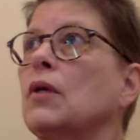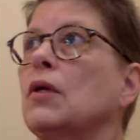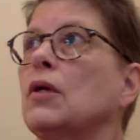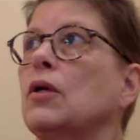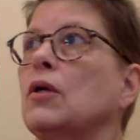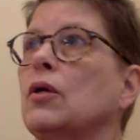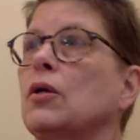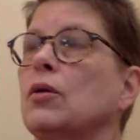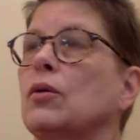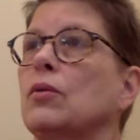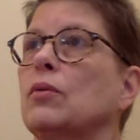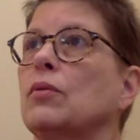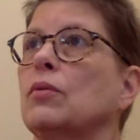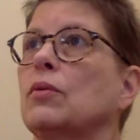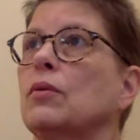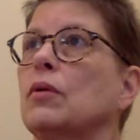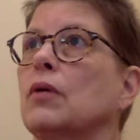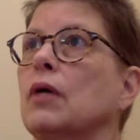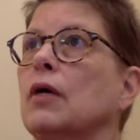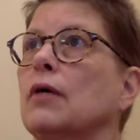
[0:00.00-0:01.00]
you know,
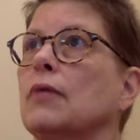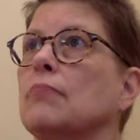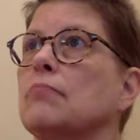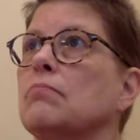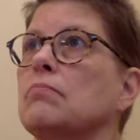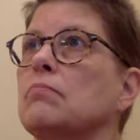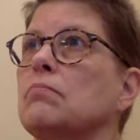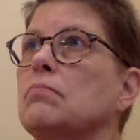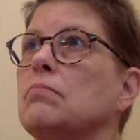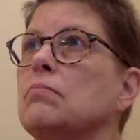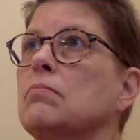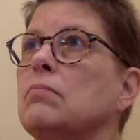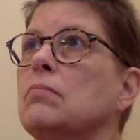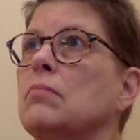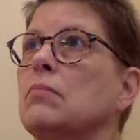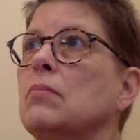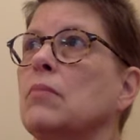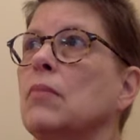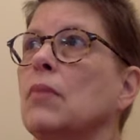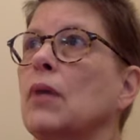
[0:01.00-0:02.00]
um,
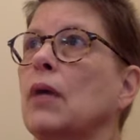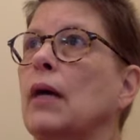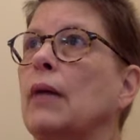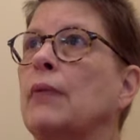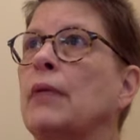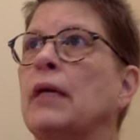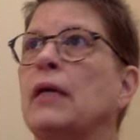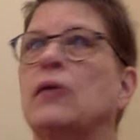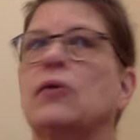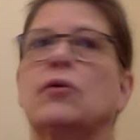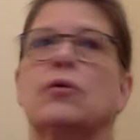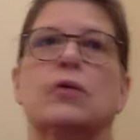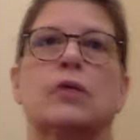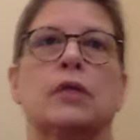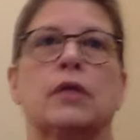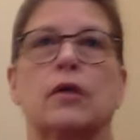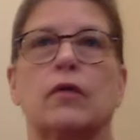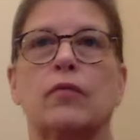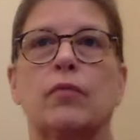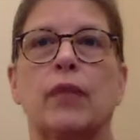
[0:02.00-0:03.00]
I'm not a good
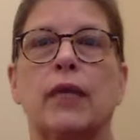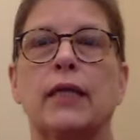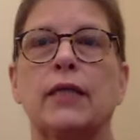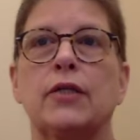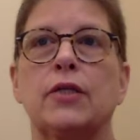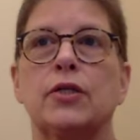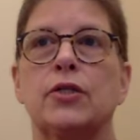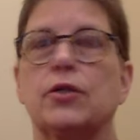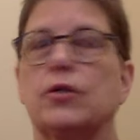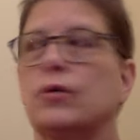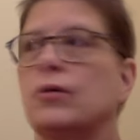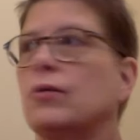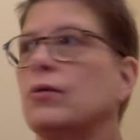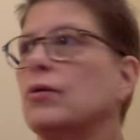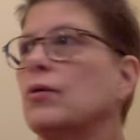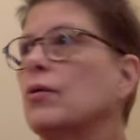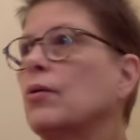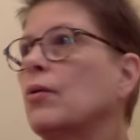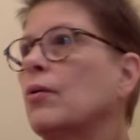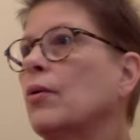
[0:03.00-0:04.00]
enough
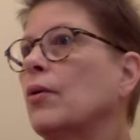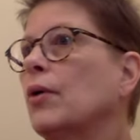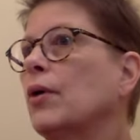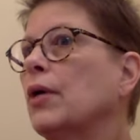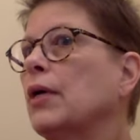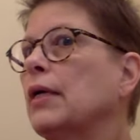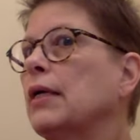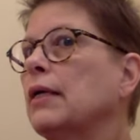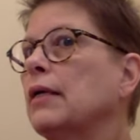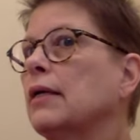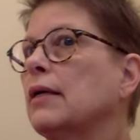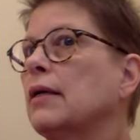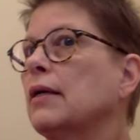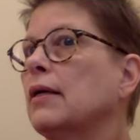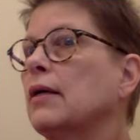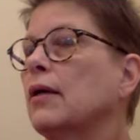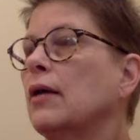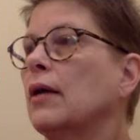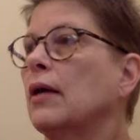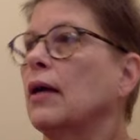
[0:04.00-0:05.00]
practitioner, or
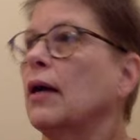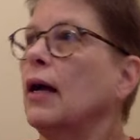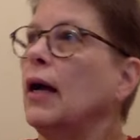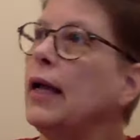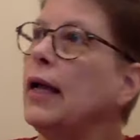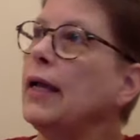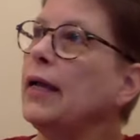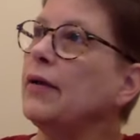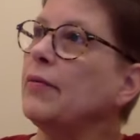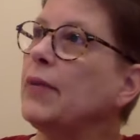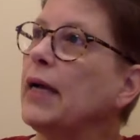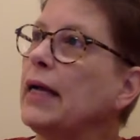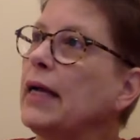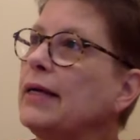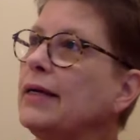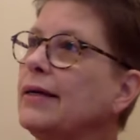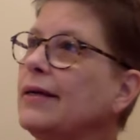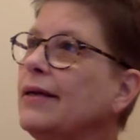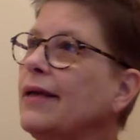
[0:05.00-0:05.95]
hi, come on in.